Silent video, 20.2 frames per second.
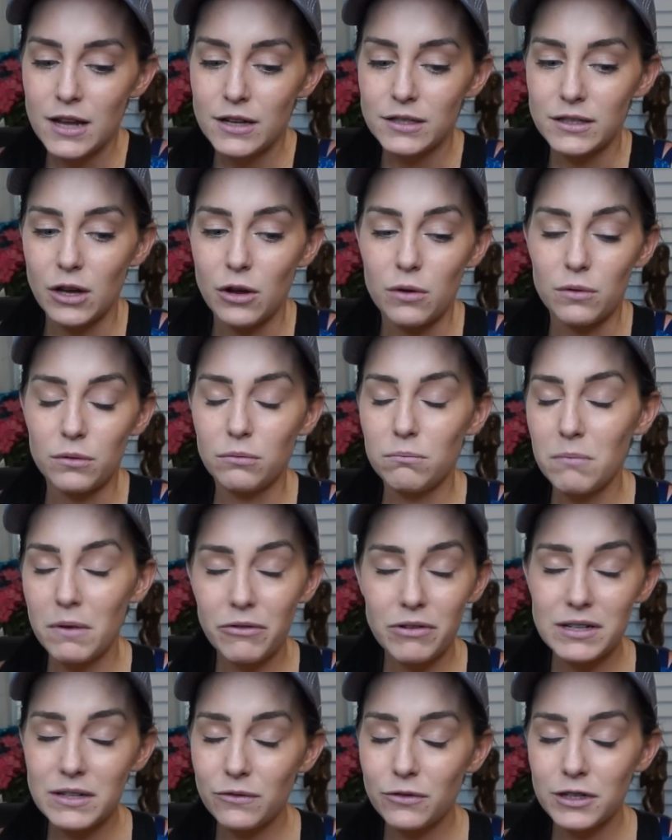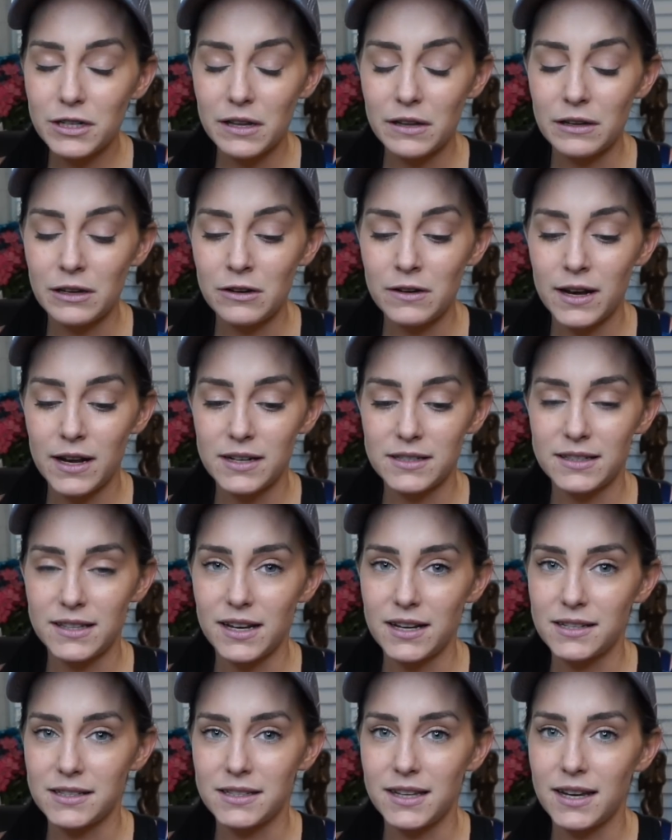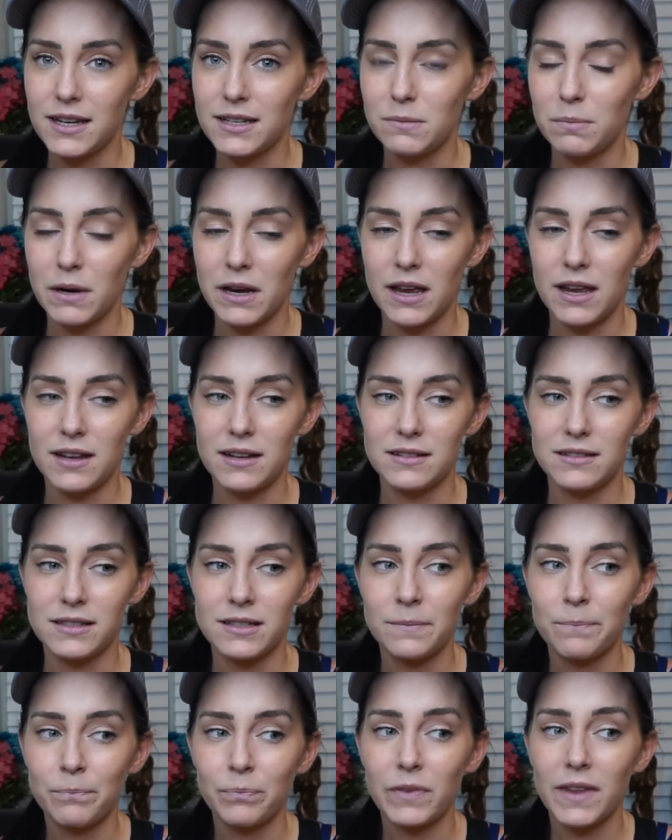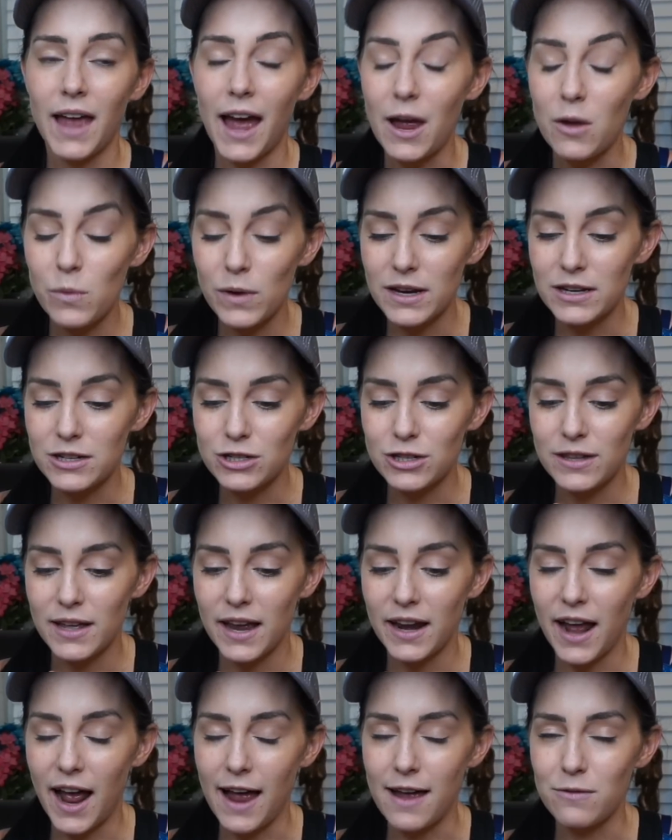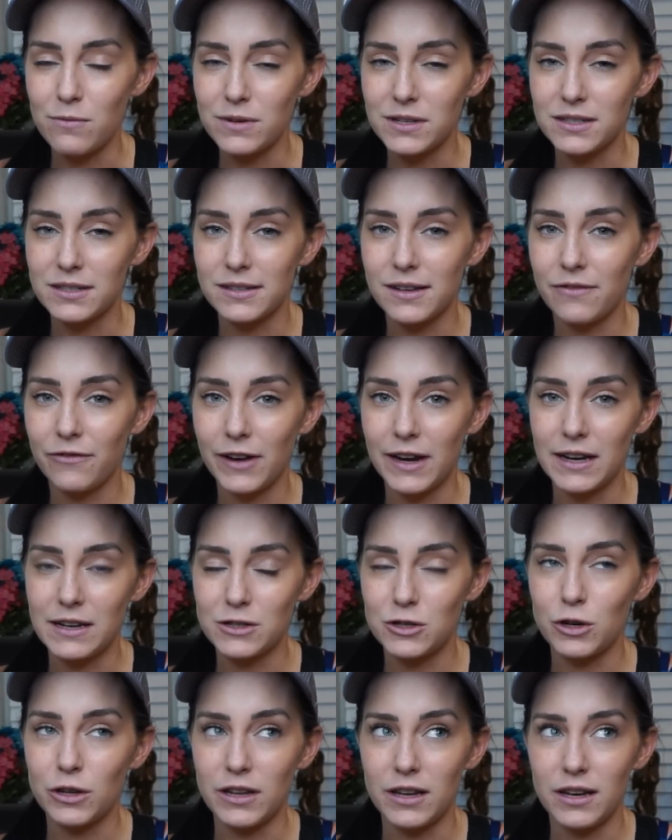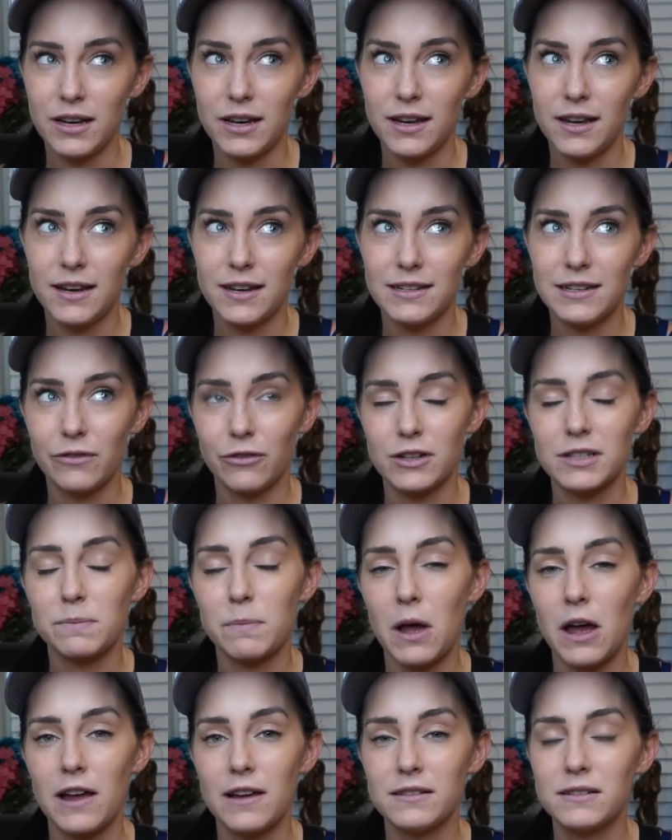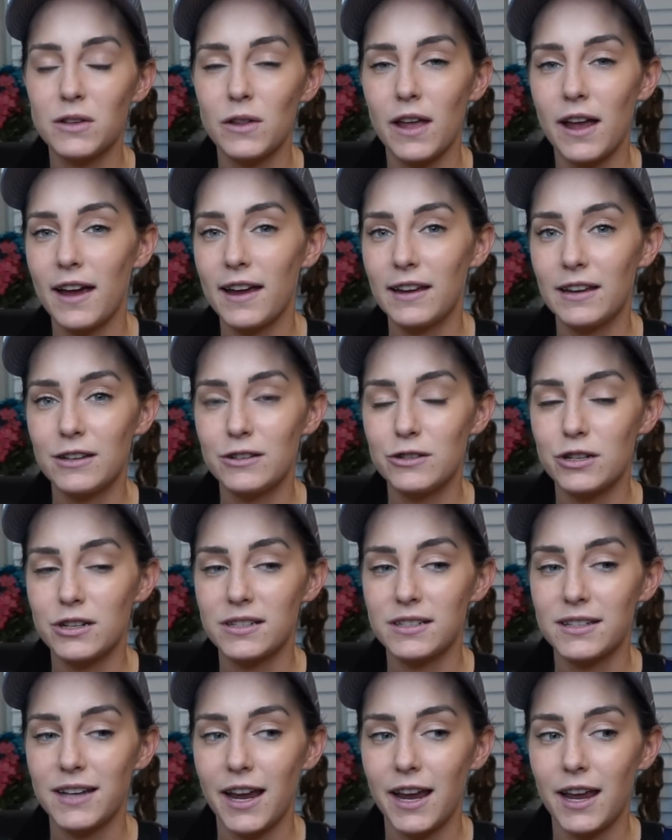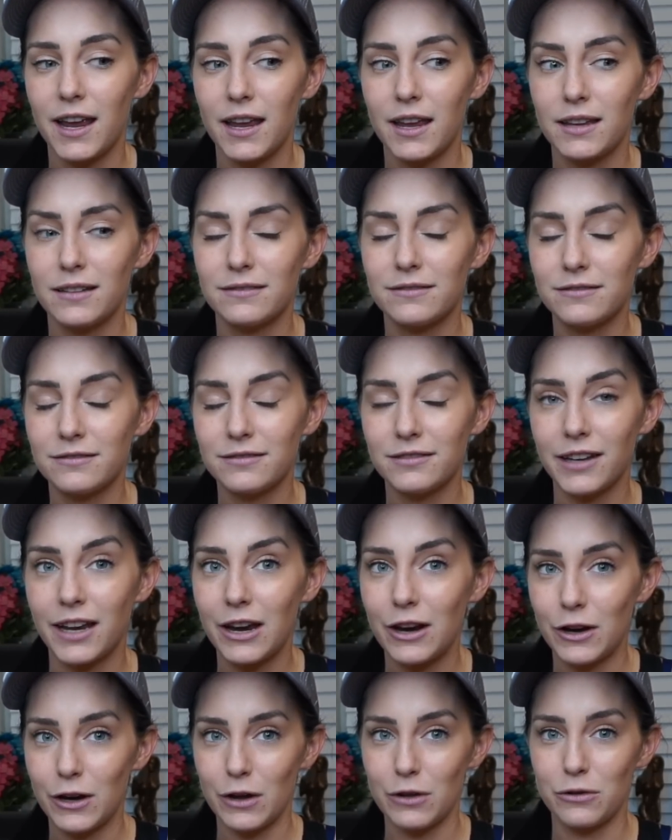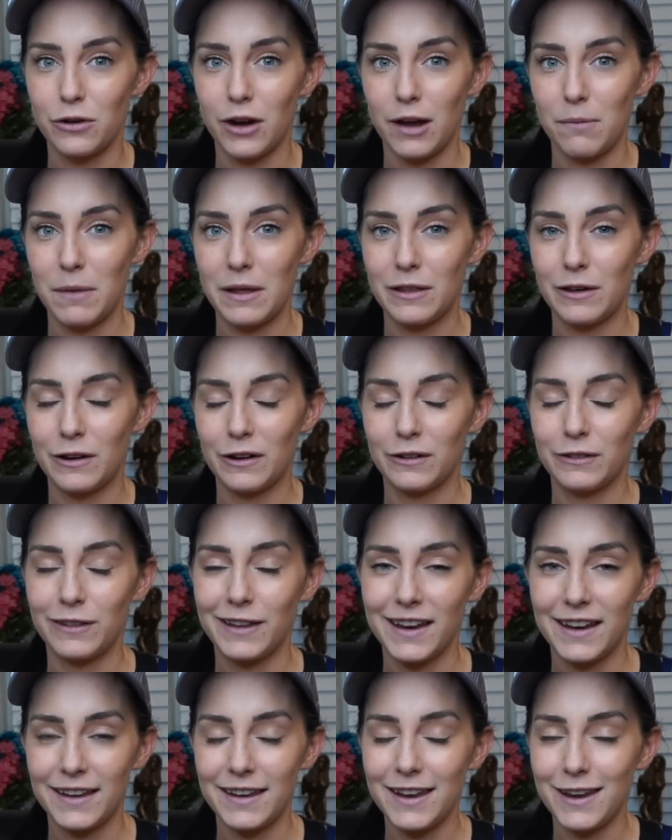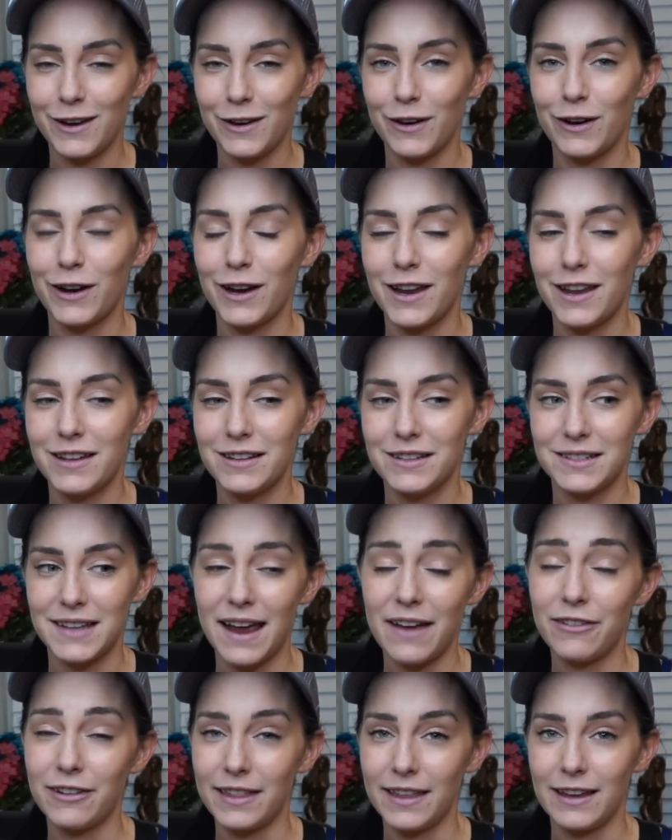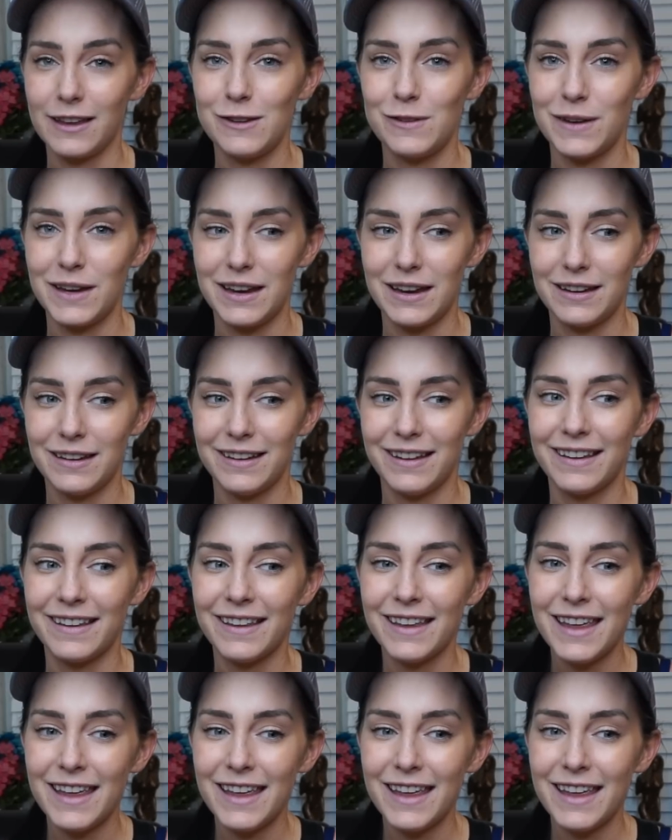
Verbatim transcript: So my reason for telling you guys this is because I wish that I was financially in a different spot so that I could just say, here you go, grandmother, like here is everything you need.